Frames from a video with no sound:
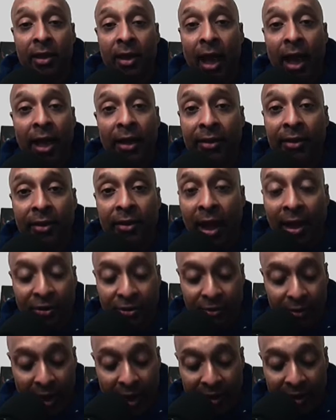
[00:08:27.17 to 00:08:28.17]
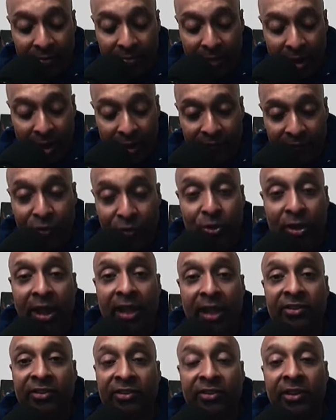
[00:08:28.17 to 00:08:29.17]
If you
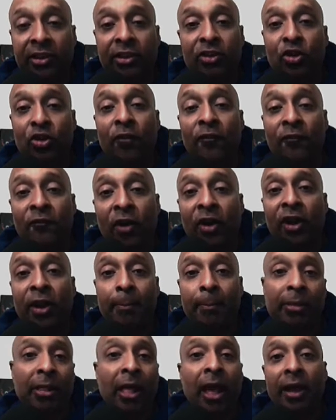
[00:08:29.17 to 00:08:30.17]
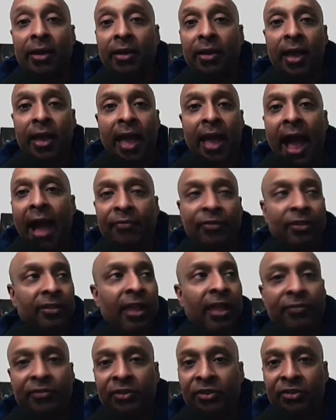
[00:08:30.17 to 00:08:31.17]
can't see it, you're fucking blind. Half the
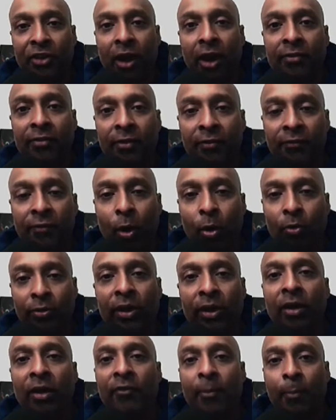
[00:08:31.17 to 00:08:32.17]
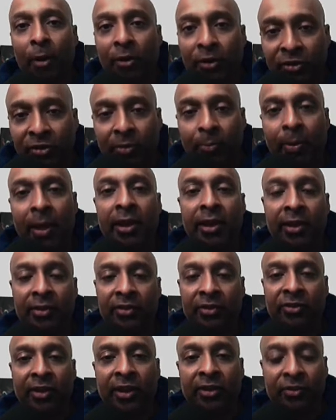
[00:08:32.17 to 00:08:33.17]
left does not even vote. They're not even participating in this
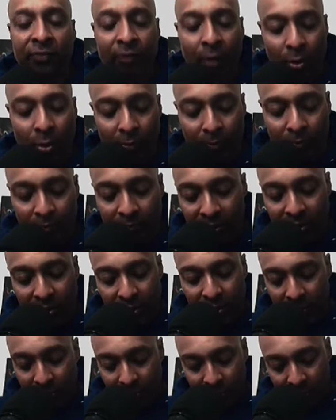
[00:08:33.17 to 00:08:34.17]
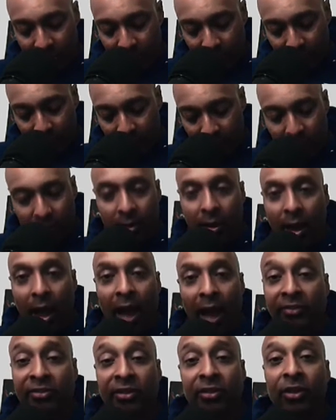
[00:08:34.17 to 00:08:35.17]
next vote. I
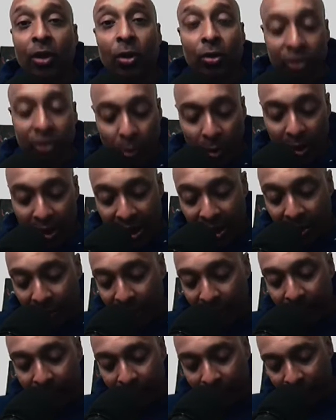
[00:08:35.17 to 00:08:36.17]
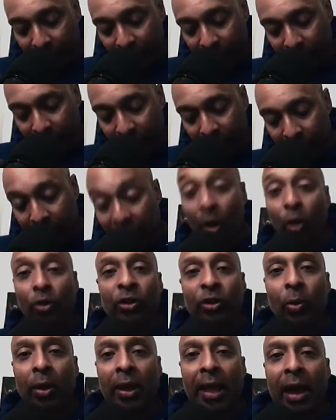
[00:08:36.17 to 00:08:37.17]
see the only way out. The only
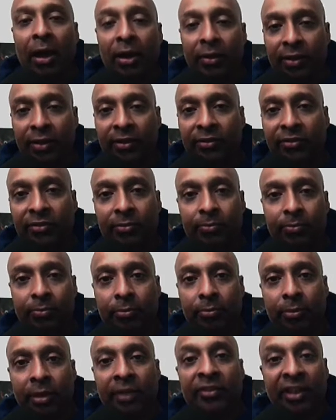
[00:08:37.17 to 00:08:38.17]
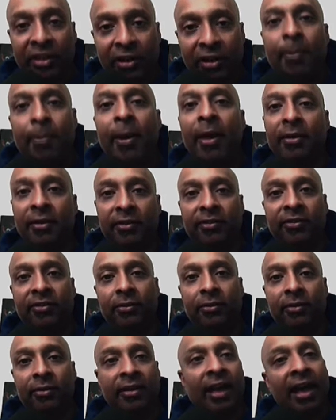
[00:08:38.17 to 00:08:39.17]
way out of this is independence.
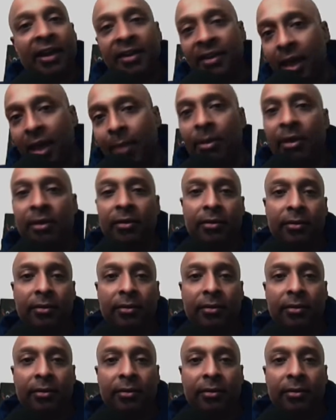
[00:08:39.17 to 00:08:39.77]
God damn it.